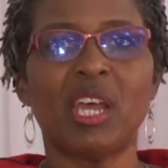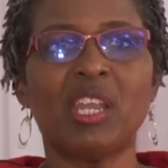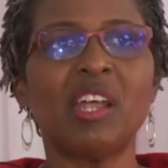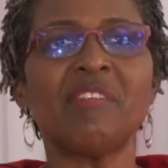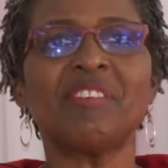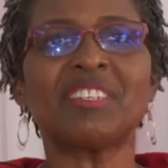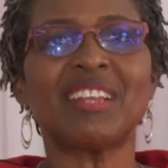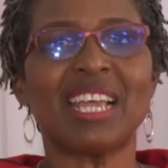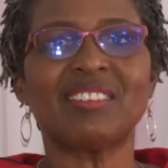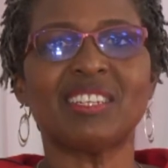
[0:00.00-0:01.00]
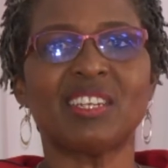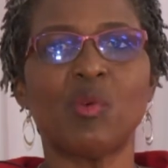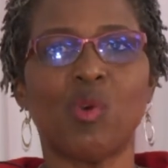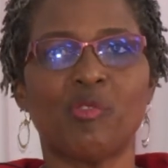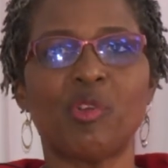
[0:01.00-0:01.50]
None of us like
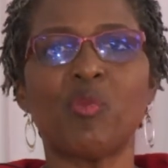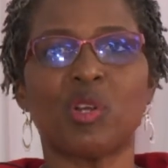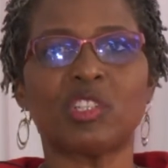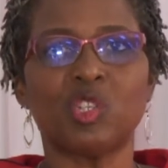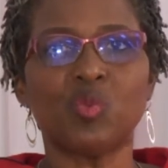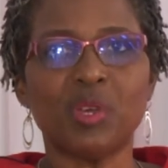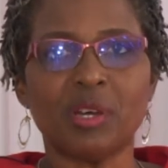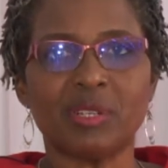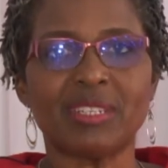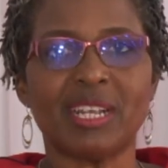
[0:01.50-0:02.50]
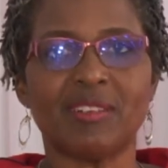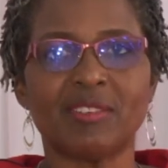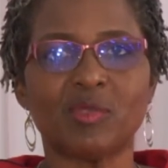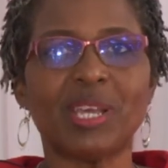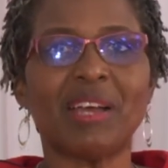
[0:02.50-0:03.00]
sitting wondering what to do with
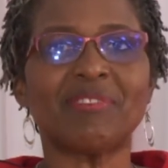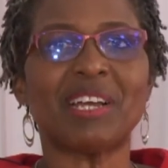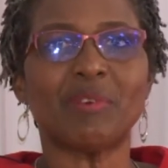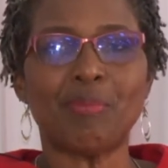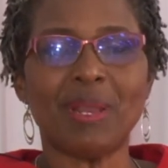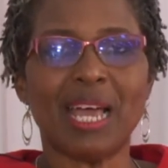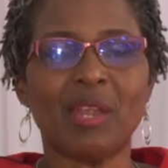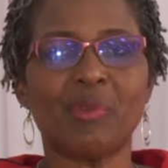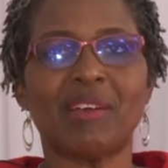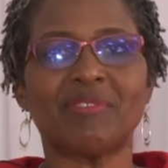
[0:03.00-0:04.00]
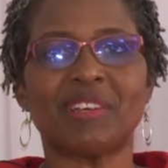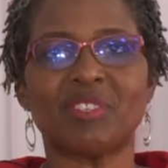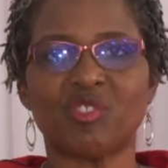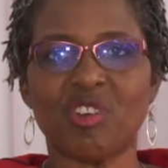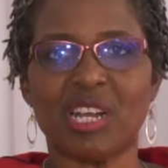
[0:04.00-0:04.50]
ourselves. We have to have a plan, we have to have
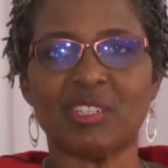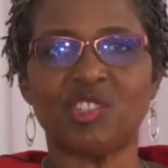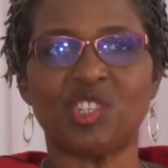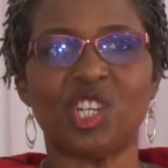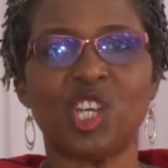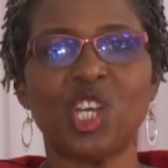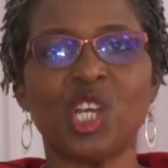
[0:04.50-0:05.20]
a strategy.